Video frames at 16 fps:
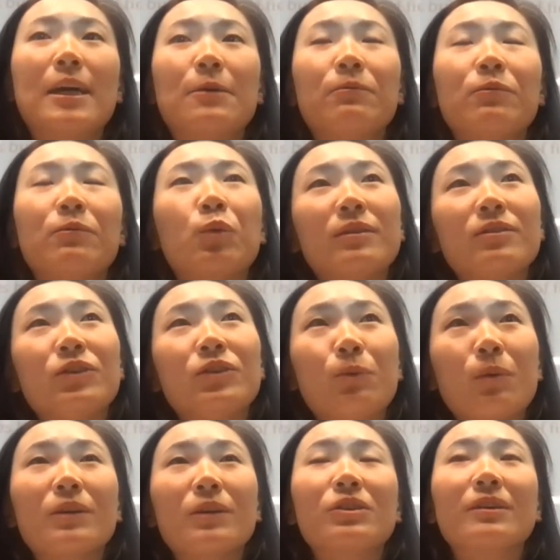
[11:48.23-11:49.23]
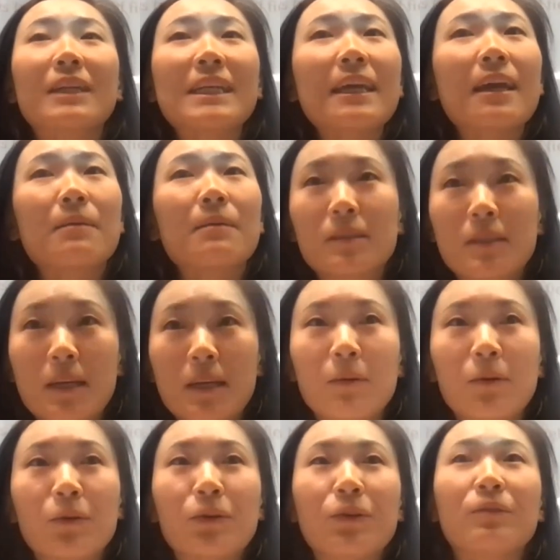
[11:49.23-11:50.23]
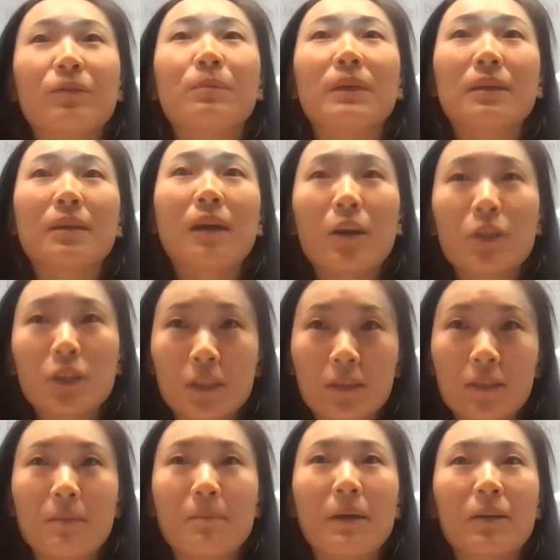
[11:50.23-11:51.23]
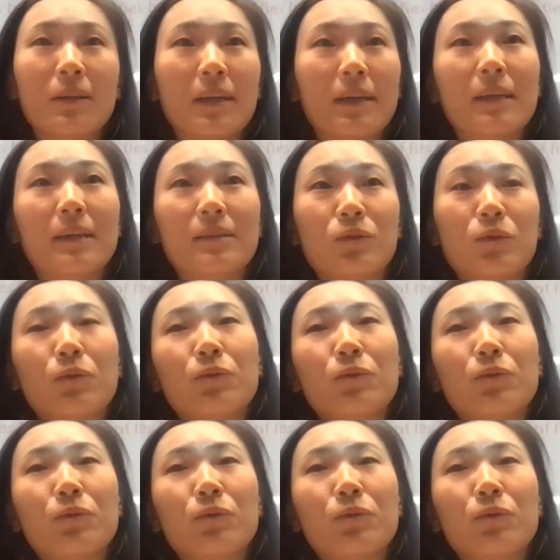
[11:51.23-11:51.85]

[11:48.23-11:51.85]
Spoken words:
when you want to clean up the table, you'd be cautious about like,